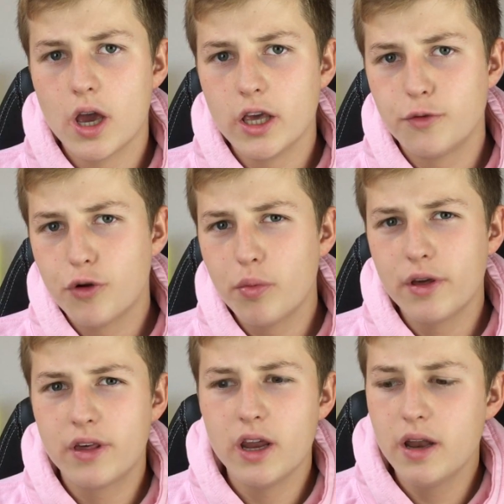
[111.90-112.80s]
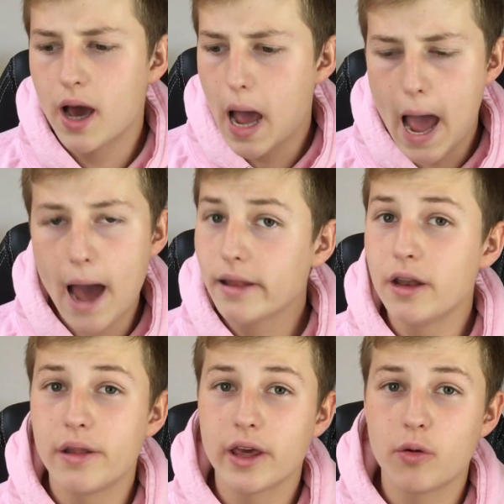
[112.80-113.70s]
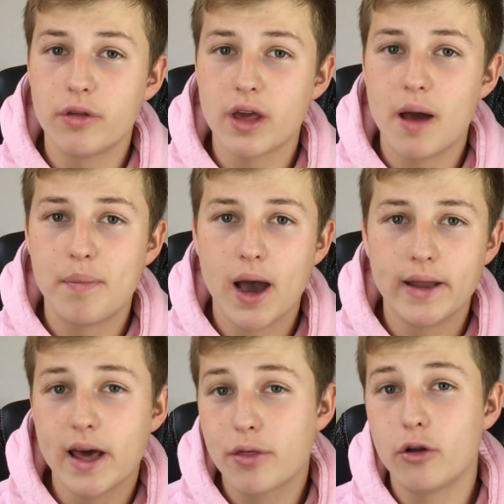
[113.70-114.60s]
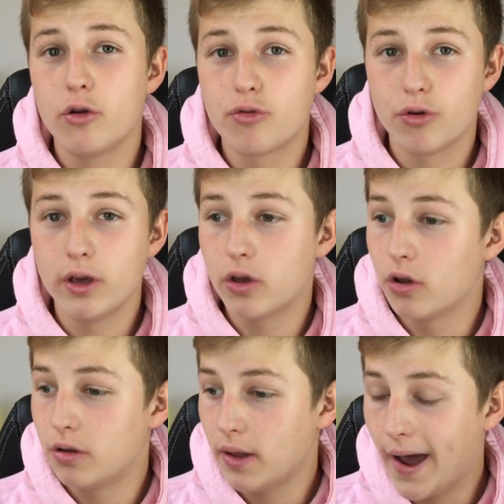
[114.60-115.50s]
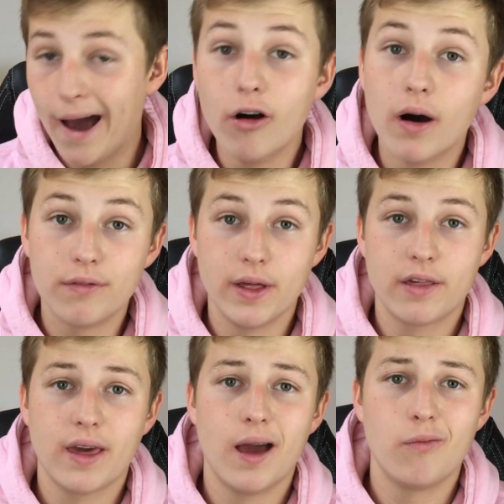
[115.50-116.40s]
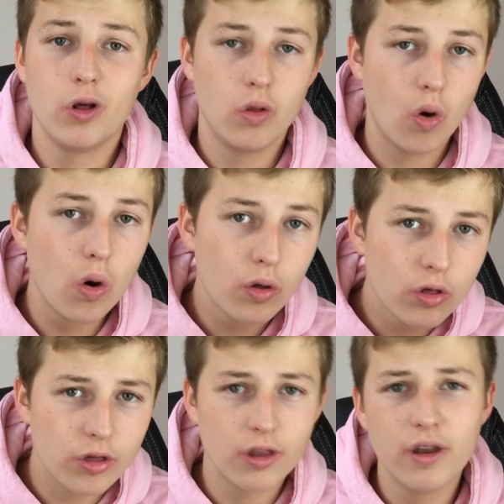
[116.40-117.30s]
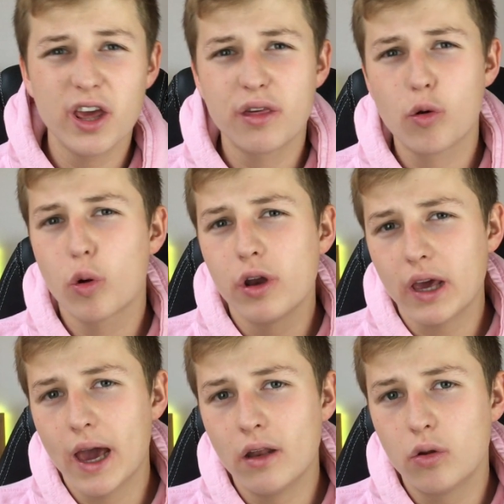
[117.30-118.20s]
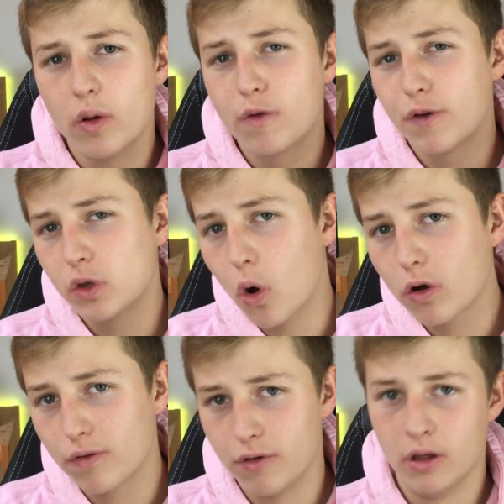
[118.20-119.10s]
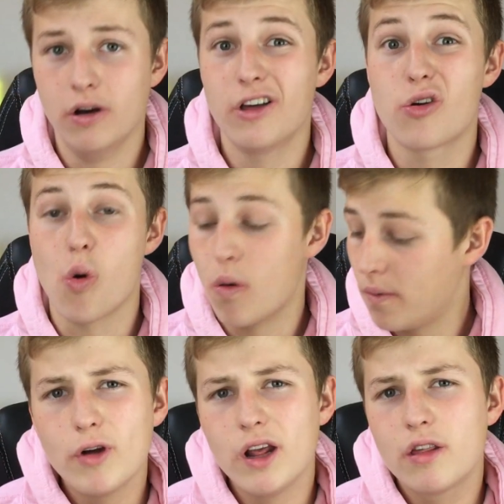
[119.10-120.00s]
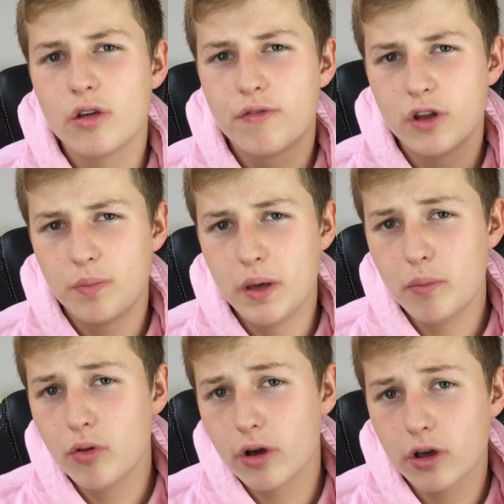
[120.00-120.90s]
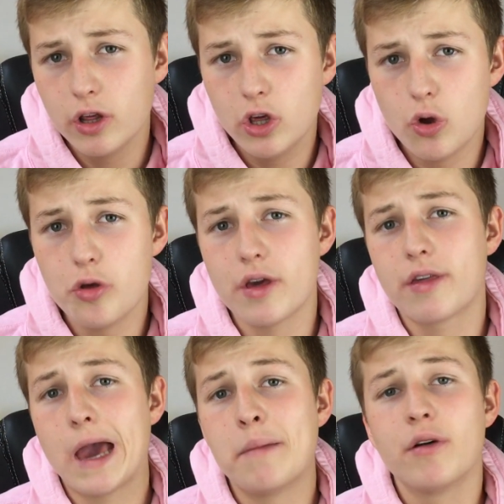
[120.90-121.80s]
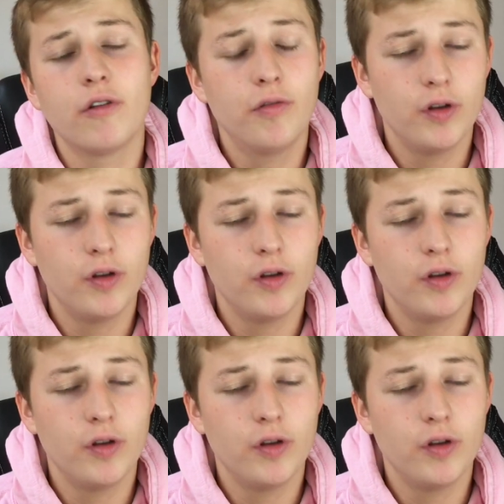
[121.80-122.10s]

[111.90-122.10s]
yeah, you've probably seen that. I didn't think it was that bad. I thought it was really good. I love this camera though. So the next thing we're going to get into is photography. Let's go. Right, so for the people that are going to use this camera for